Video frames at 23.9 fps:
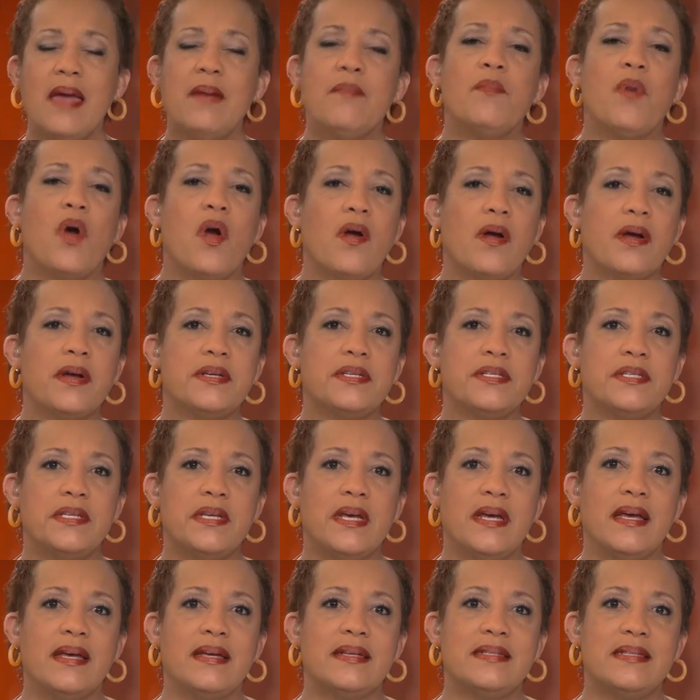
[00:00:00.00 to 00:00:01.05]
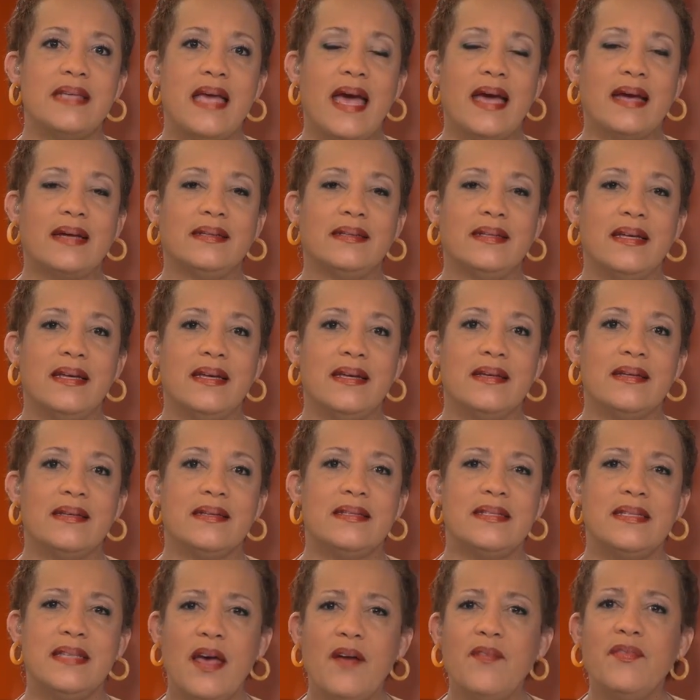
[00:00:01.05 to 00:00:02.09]
marks exactly
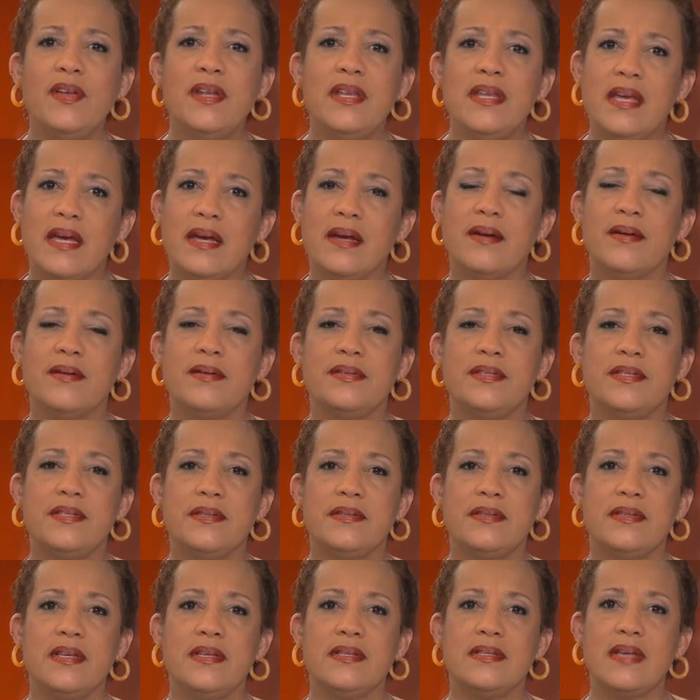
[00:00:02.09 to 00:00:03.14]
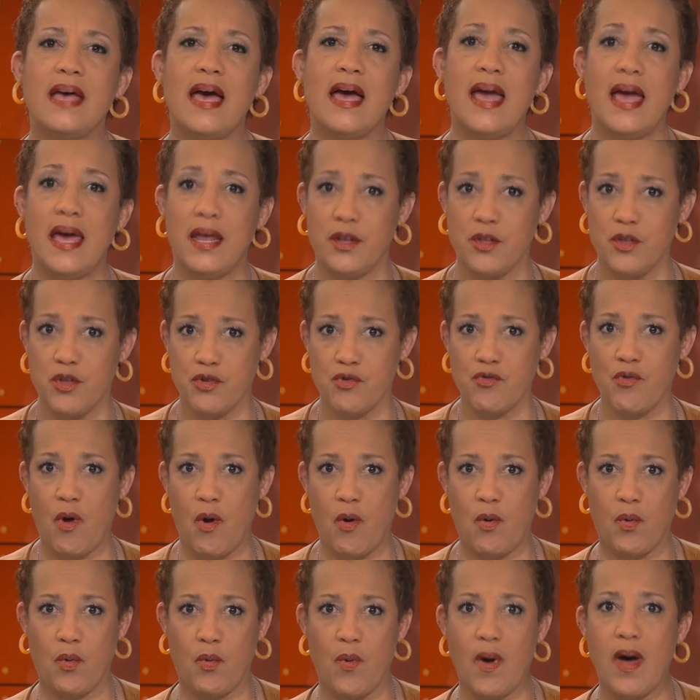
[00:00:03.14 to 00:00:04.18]
seven years since I had a
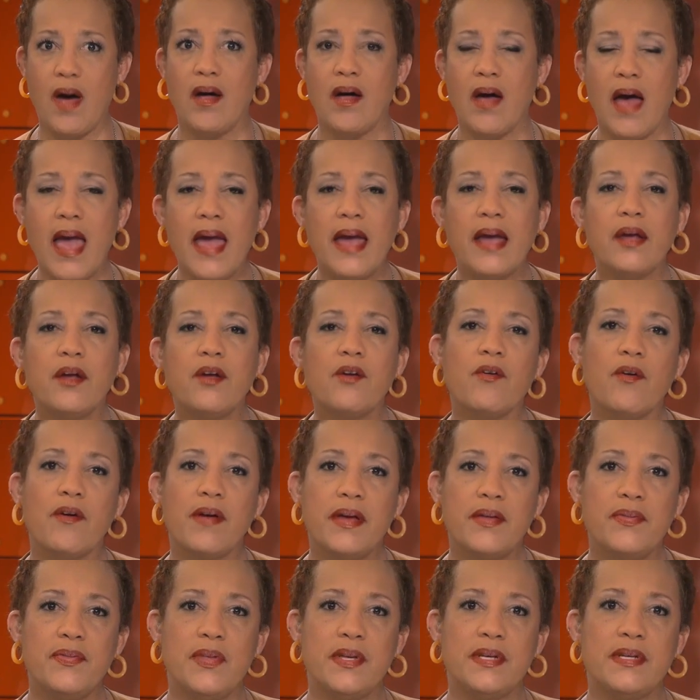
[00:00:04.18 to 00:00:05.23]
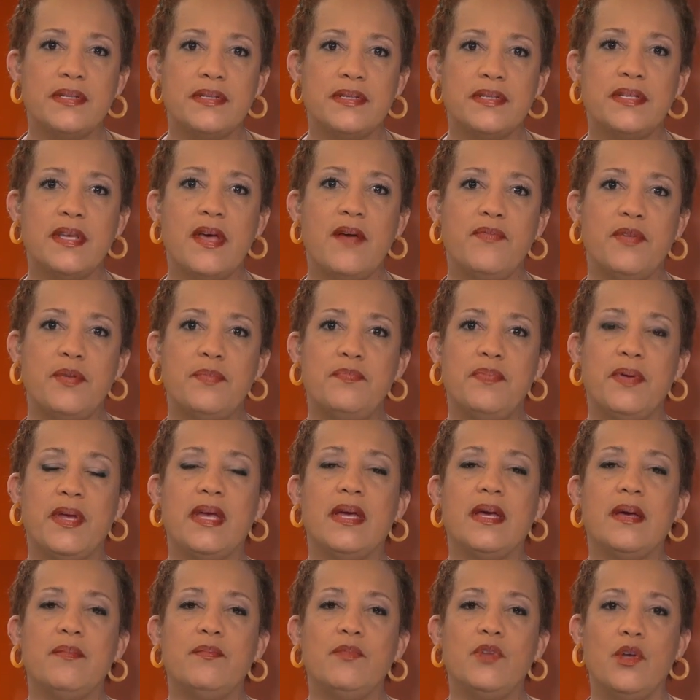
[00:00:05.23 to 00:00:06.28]
stroke while anchoring the 7
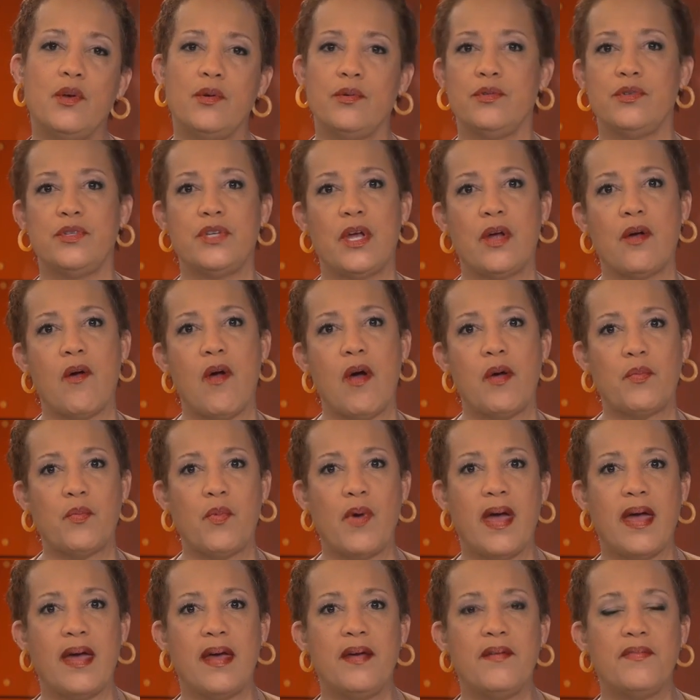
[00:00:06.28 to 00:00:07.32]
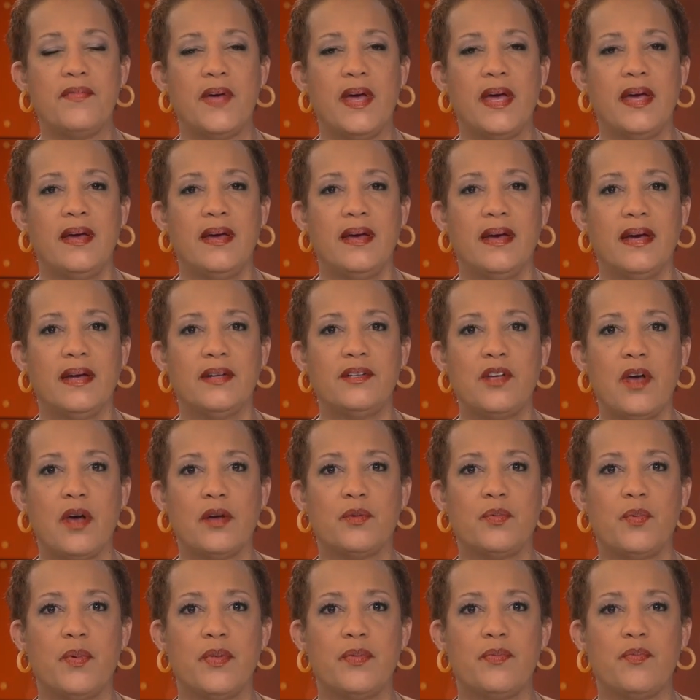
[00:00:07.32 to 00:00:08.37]
p.m. news here on WAVE. I talked
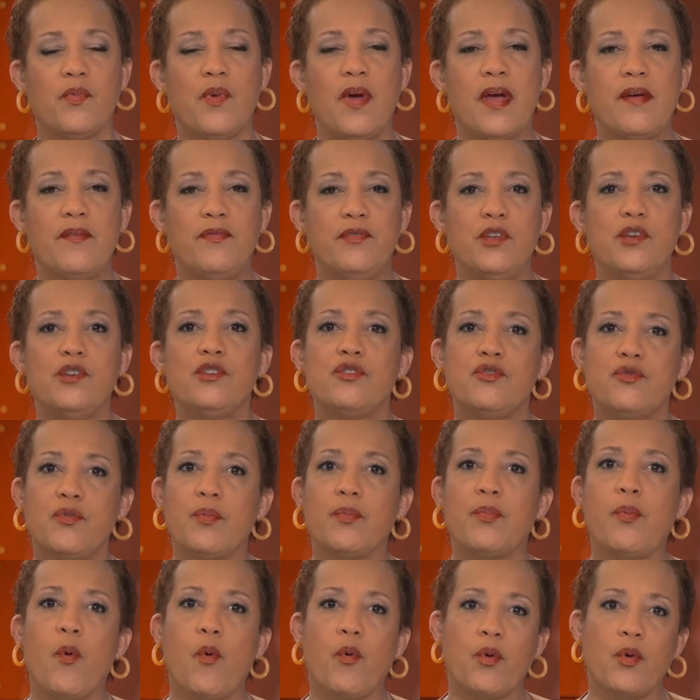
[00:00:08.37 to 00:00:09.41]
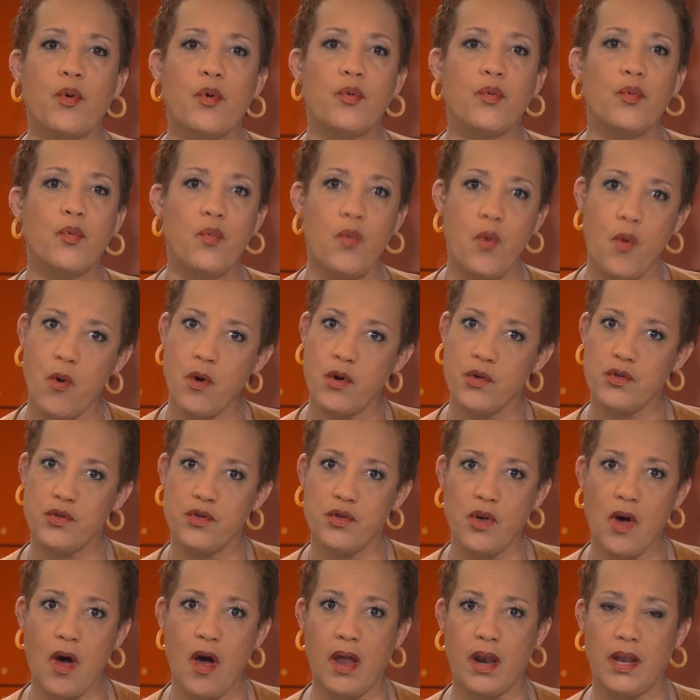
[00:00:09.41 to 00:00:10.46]
with WAVE News reporter Ward
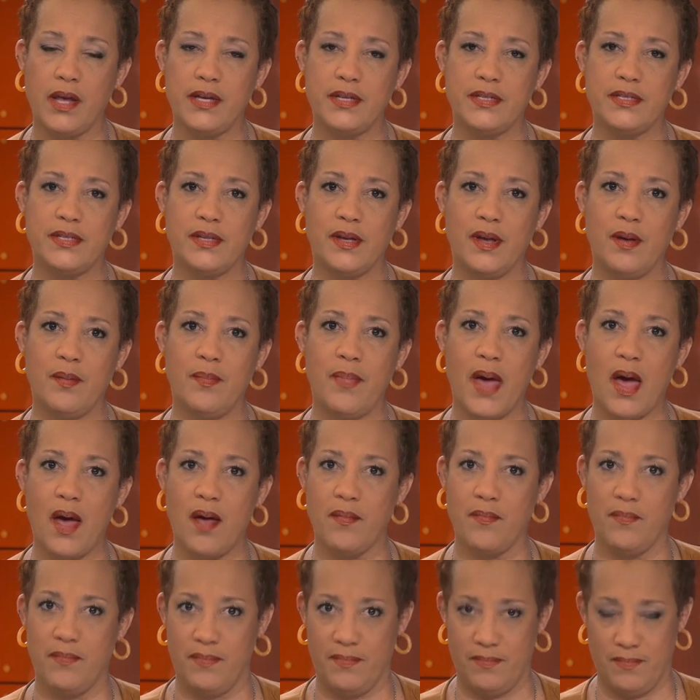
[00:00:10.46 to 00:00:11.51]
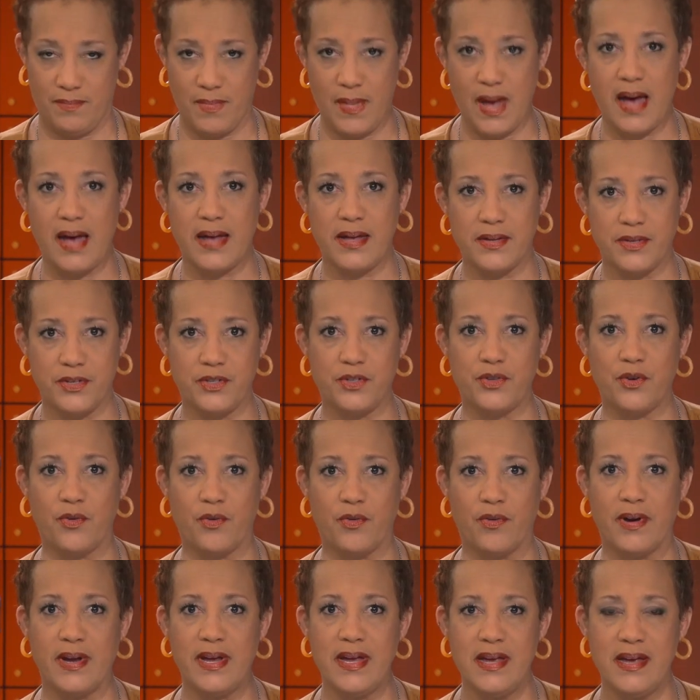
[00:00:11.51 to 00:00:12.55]
Jolles about my
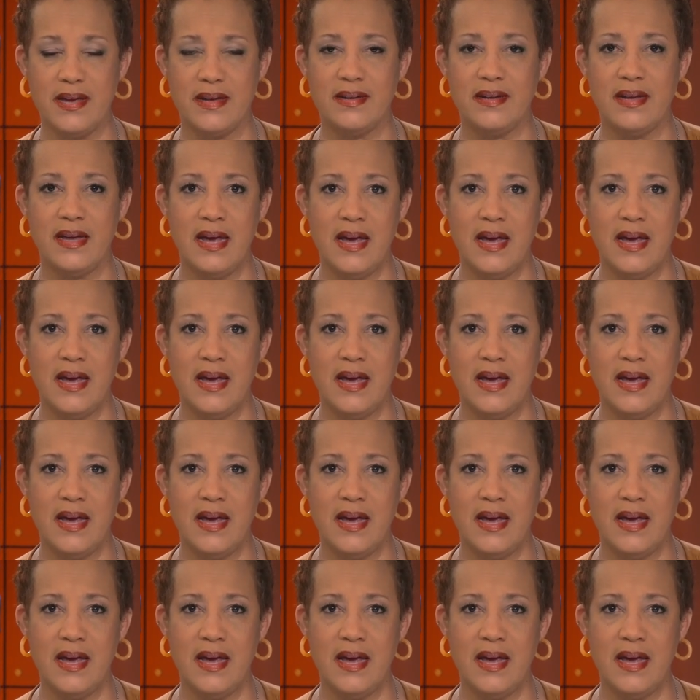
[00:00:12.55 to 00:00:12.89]
story, and